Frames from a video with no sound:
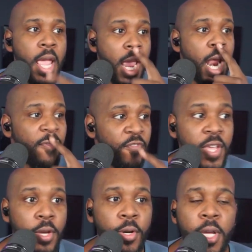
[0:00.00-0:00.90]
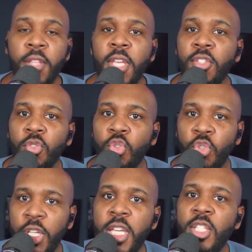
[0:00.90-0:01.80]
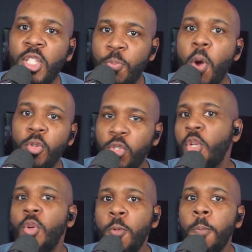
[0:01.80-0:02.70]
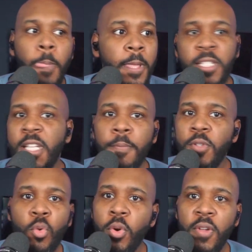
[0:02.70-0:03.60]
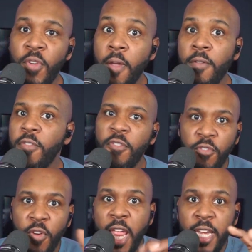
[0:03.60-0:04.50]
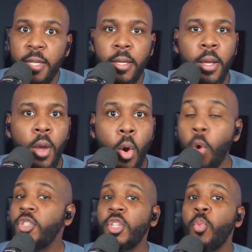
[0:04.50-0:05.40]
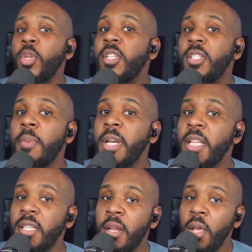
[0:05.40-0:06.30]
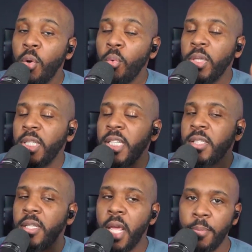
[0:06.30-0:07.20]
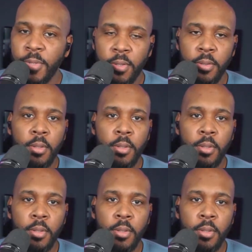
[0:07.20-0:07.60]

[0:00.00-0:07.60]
And I feel that she spoke to some sort of friend or just went to somebody and said, release the names.